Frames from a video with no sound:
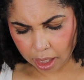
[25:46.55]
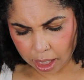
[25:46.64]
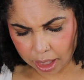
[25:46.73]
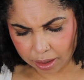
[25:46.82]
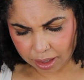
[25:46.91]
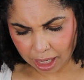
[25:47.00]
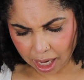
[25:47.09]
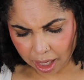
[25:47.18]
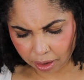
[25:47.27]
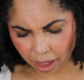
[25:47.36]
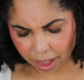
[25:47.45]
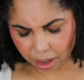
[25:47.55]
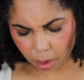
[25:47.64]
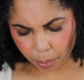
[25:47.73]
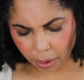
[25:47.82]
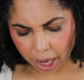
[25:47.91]
it's not like
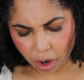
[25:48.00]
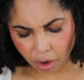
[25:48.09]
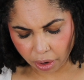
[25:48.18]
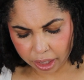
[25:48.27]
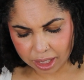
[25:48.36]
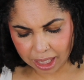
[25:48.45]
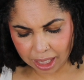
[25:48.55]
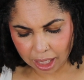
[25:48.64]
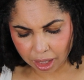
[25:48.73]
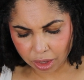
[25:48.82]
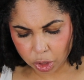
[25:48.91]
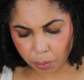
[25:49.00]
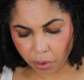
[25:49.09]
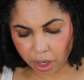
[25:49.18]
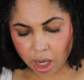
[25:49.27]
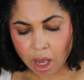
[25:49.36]
a priority at this
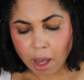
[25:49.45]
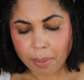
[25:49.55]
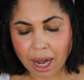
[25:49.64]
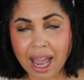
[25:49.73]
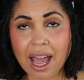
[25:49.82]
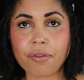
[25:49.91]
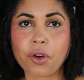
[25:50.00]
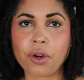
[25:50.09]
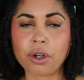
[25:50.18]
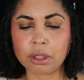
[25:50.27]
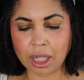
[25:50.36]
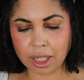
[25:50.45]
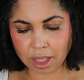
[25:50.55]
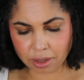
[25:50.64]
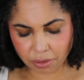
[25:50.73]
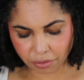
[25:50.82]
point, but I have heard that
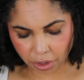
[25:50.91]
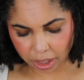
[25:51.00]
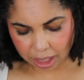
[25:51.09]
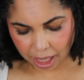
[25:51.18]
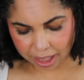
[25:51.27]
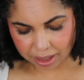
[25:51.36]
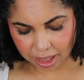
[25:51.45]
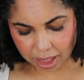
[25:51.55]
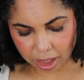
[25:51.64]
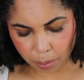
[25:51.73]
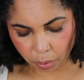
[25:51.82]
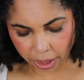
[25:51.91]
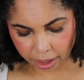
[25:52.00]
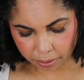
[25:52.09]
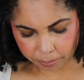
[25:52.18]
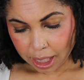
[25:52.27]
it is a very nice indie
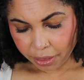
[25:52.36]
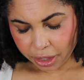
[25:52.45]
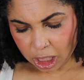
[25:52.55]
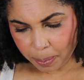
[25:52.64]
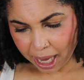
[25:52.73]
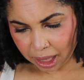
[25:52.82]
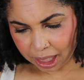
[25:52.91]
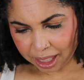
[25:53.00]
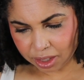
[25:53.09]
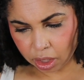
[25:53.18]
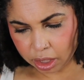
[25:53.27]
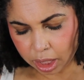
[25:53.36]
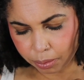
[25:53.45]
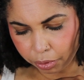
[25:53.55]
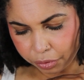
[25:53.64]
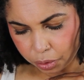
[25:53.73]
brand. Now this palette I saw
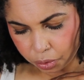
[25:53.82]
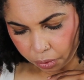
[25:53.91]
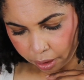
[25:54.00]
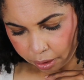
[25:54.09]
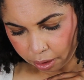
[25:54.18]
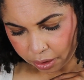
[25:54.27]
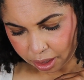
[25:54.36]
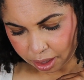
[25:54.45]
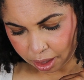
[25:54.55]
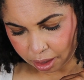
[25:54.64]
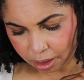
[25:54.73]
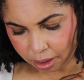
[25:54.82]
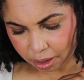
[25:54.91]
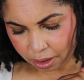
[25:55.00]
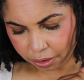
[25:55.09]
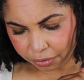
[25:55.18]
some reviews on. This is
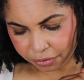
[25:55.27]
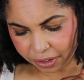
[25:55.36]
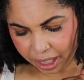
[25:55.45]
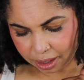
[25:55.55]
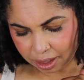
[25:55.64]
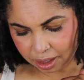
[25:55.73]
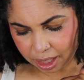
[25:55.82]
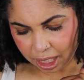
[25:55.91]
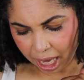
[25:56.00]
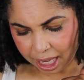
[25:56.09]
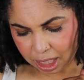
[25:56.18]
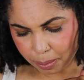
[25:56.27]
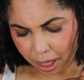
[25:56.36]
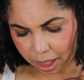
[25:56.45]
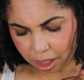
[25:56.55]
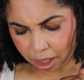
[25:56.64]
the Fantasy
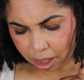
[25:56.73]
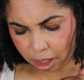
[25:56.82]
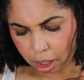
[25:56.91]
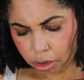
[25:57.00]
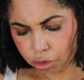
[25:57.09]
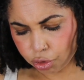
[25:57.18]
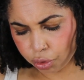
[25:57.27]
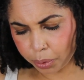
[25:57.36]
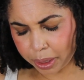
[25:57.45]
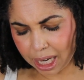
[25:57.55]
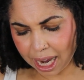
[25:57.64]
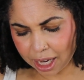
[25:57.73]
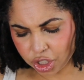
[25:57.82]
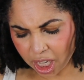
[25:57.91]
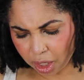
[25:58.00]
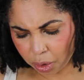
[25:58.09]
Cosmetica Druid
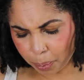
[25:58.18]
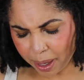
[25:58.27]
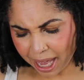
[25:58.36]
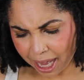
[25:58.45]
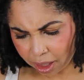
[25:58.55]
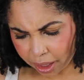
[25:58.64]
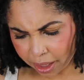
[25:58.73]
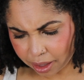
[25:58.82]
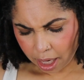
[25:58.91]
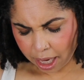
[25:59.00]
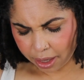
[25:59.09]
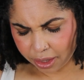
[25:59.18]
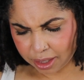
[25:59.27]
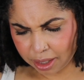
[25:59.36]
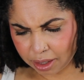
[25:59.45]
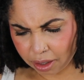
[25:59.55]
Eyeshadow Palette, and
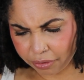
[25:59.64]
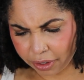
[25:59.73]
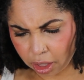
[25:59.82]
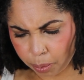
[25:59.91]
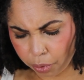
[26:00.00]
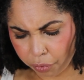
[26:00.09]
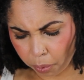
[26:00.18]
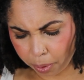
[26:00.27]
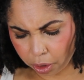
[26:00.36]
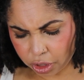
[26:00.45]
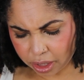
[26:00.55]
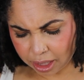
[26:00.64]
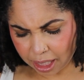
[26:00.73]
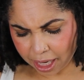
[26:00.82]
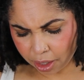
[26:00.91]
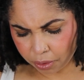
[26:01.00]
this is available for purchase
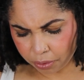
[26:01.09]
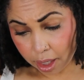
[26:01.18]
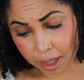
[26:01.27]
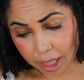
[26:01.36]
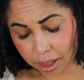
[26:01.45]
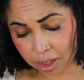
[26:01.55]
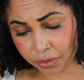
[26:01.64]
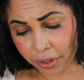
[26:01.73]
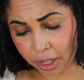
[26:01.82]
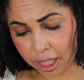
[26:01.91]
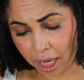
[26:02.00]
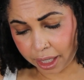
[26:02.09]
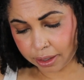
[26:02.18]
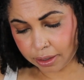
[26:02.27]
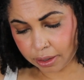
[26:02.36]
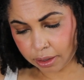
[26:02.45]
now, and that looks very
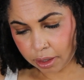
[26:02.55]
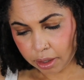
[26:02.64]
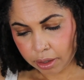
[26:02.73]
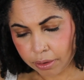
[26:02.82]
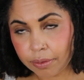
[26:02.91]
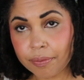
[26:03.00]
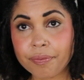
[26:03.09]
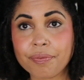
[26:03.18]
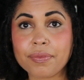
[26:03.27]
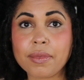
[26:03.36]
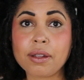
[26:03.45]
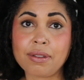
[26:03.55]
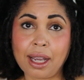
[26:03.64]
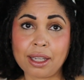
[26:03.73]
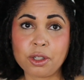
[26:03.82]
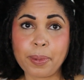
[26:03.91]
nice. Nice